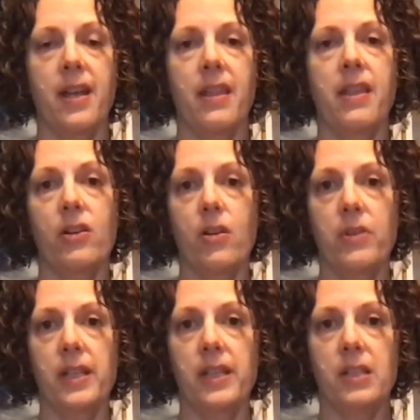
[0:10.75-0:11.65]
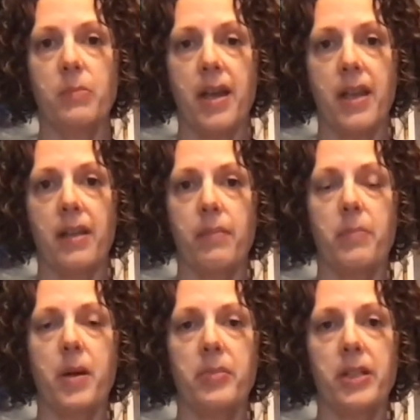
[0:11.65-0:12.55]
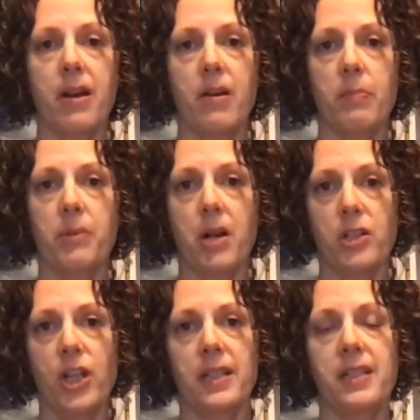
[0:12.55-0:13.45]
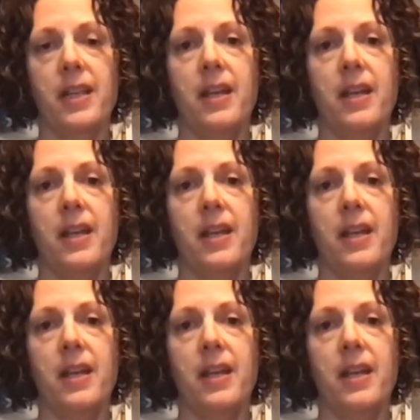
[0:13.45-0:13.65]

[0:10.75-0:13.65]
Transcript: that are going into my public art project